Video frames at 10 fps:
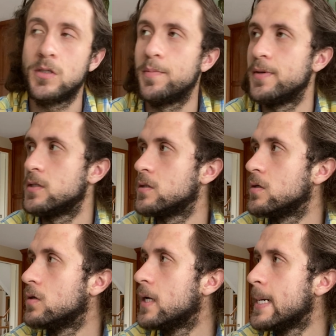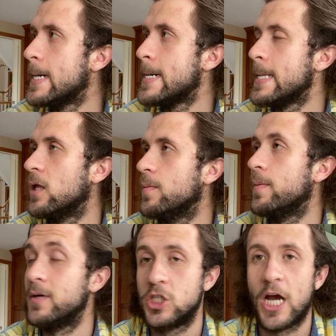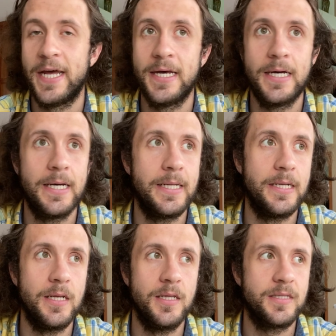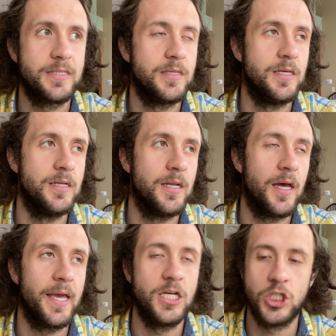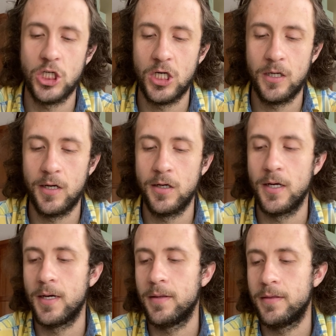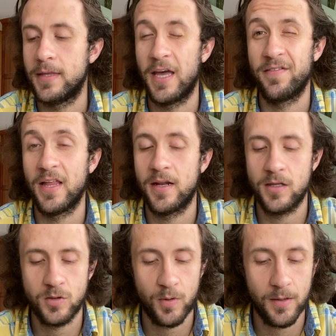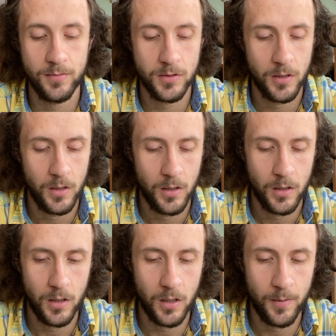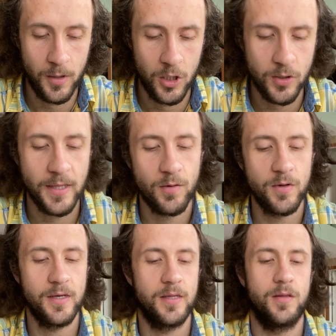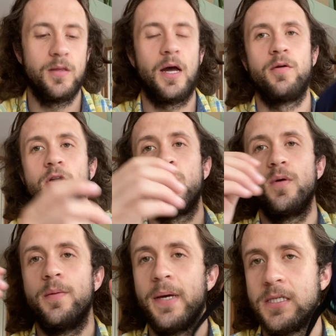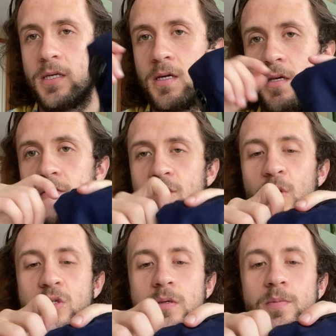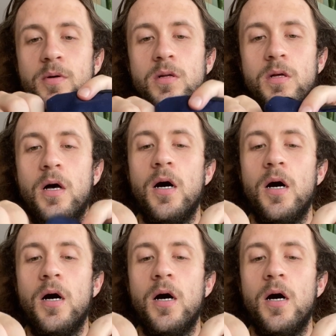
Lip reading: Some places do a little bit. But China and in Asia area, they have a lot of those problems. So I think really I would go with the basic for most people.